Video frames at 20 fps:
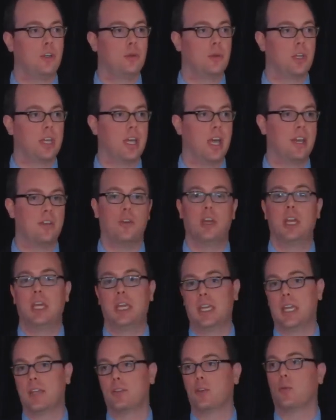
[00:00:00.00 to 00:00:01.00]
you can kind of
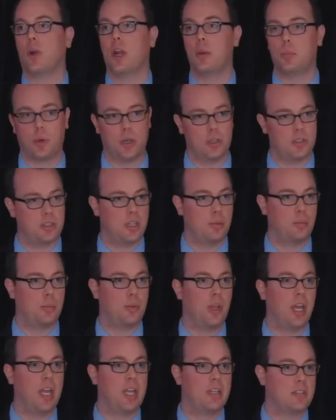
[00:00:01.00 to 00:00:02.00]
get the right person in
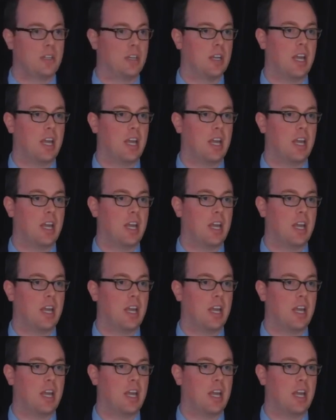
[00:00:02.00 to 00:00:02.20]
place